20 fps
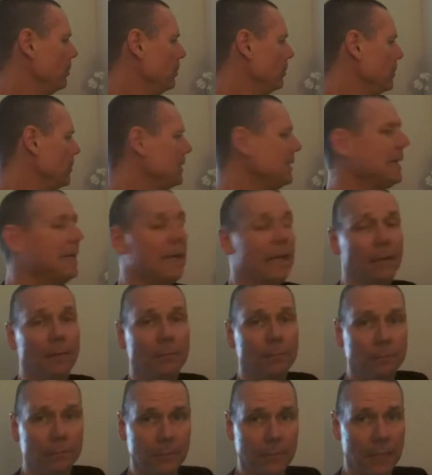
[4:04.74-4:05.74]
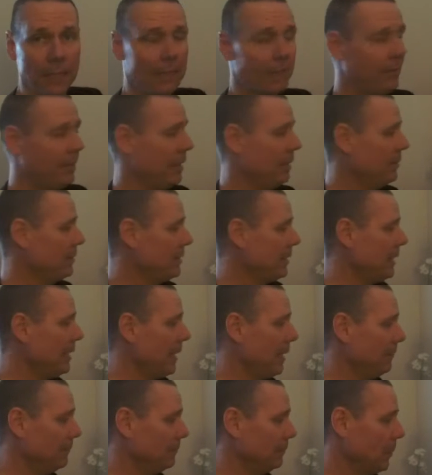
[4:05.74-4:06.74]
CD, not DVD,
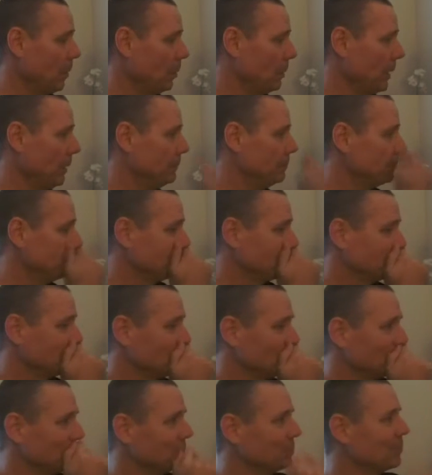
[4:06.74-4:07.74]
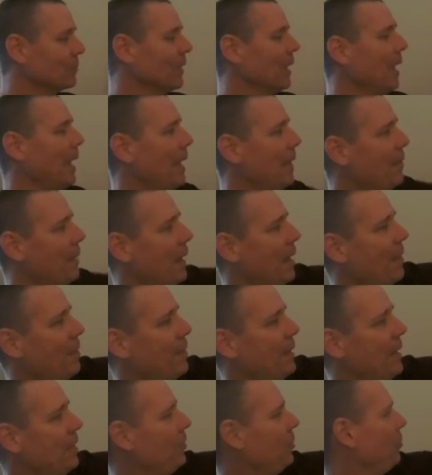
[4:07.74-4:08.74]
CD only. And then
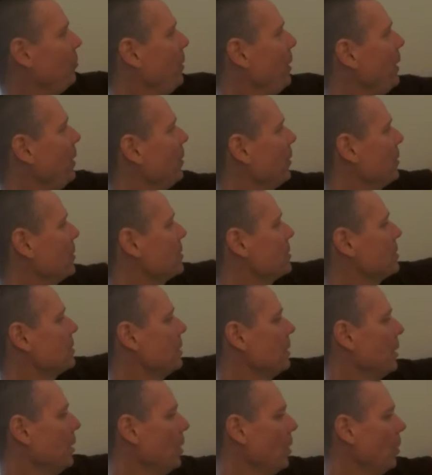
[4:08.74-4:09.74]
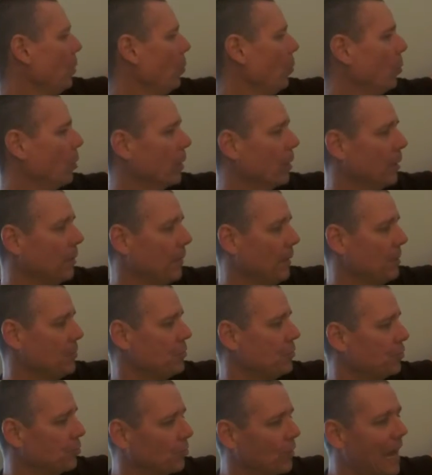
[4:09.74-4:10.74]
these speakers were in the
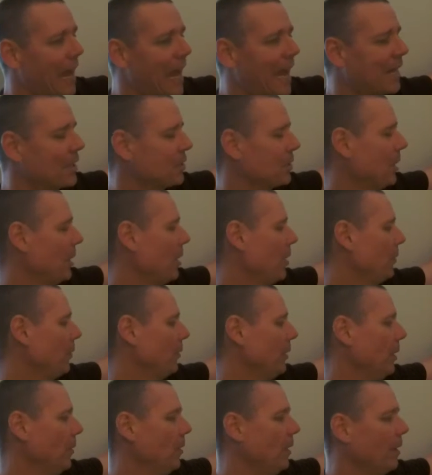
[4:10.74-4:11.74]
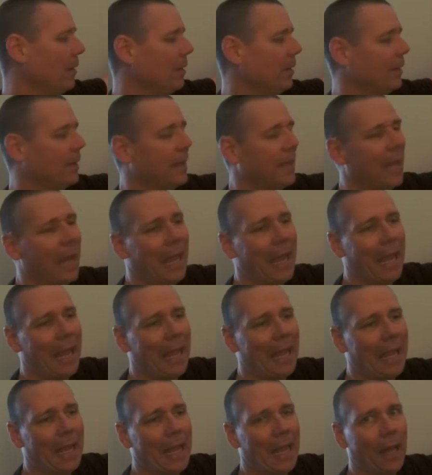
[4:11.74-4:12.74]
trash also. They're
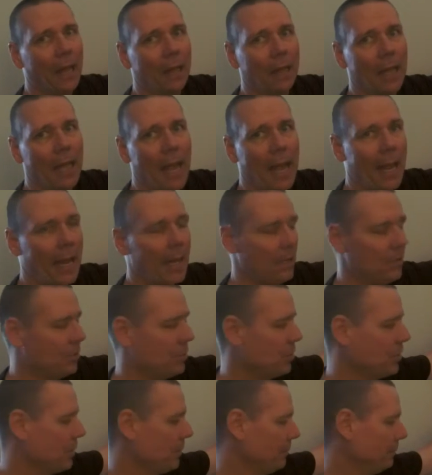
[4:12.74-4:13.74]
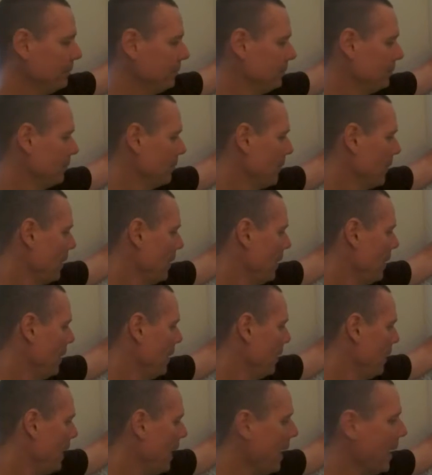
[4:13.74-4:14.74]
KLH.
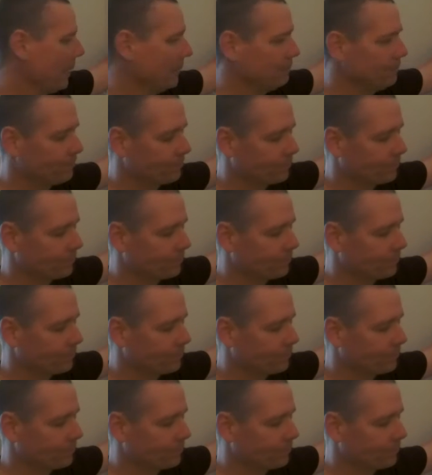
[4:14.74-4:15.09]
Now,